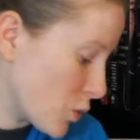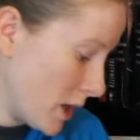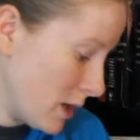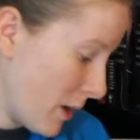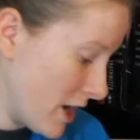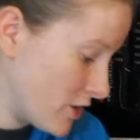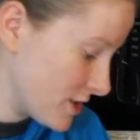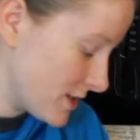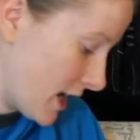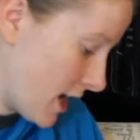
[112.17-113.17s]
20
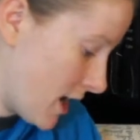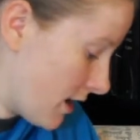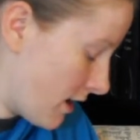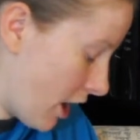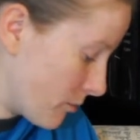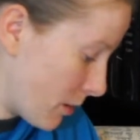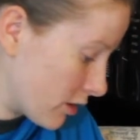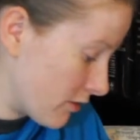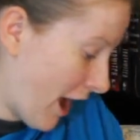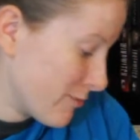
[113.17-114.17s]
pages in Harry
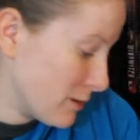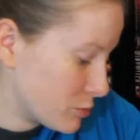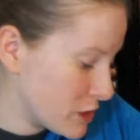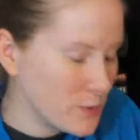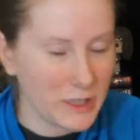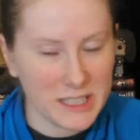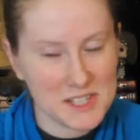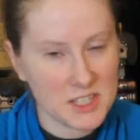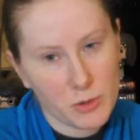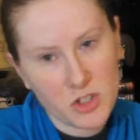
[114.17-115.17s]
Potter and the Half-Blood Prince. We
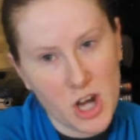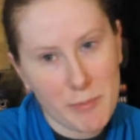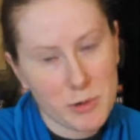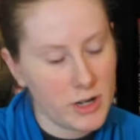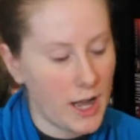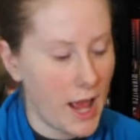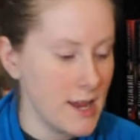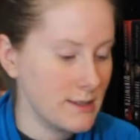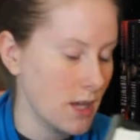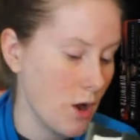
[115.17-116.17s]
listened to a chapter
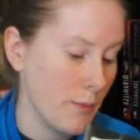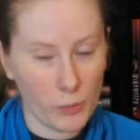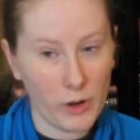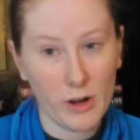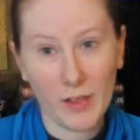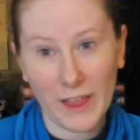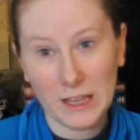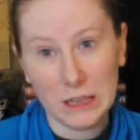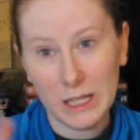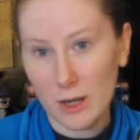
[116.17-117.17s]
today, so we're like
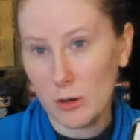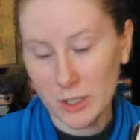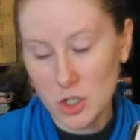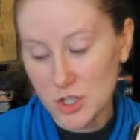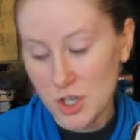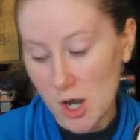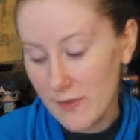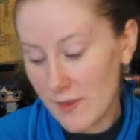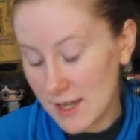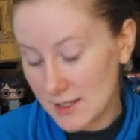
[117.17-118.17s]
literally just
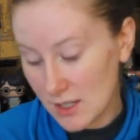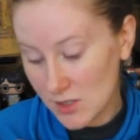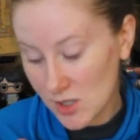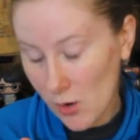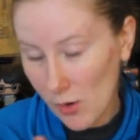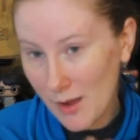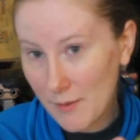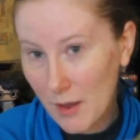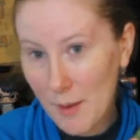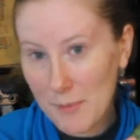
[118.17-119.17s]
started this. So
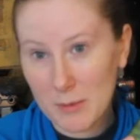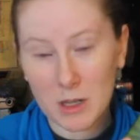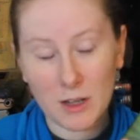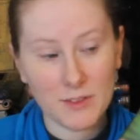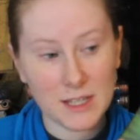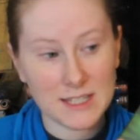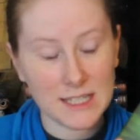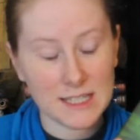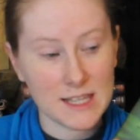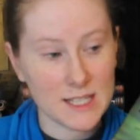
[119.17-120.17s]
I'm in the middle of
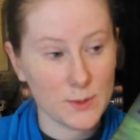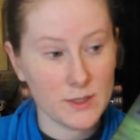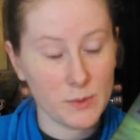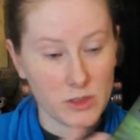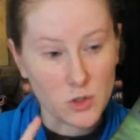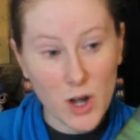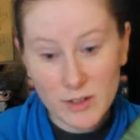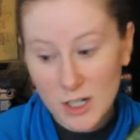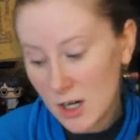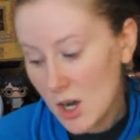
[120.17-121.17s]
listening to this one with
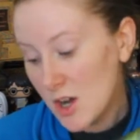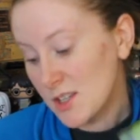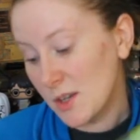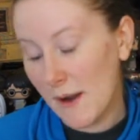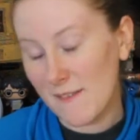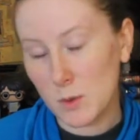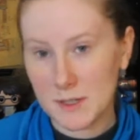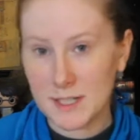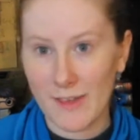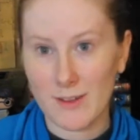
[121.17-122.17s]
Trevor. So whenever
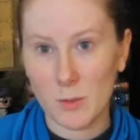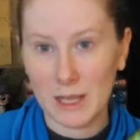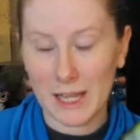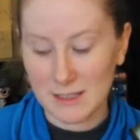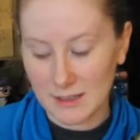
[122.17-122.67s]
we're together, we like